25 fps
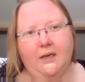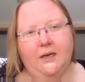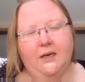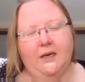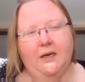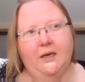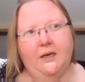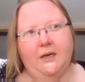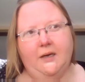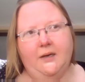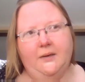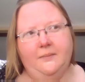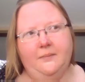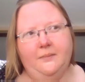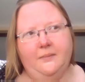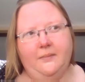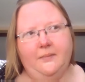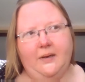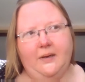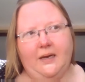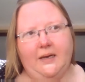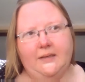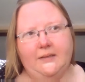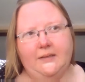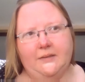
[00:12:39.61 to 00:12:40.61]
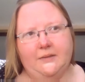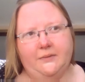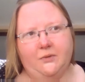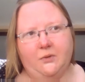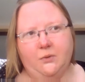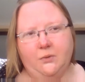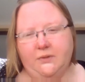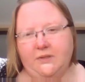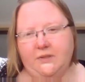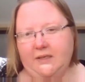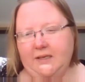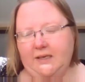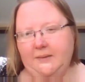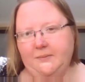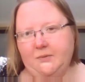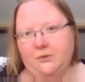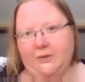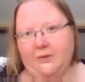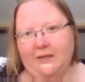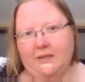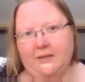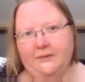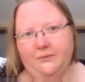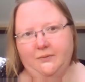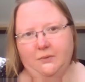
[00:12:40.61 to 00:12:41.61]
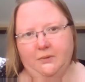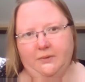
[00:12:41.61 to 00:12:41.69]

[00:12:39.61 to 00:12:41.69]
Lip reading: and of course it keeps track of all